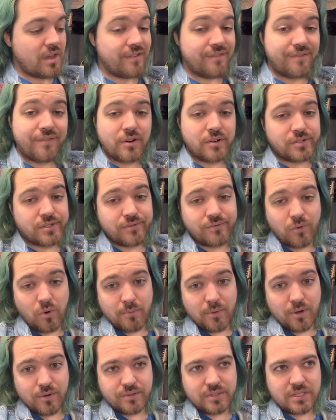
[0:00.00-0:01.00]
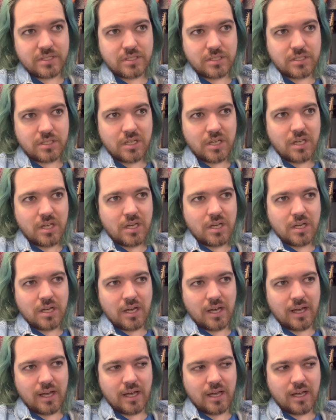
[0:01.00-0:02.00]
first and foremost,
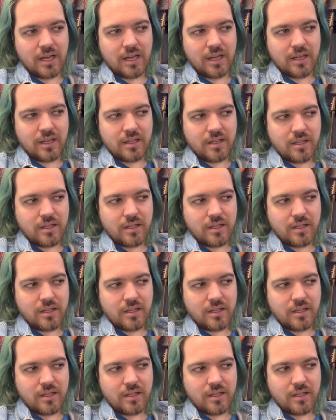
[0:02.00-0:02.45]
uh,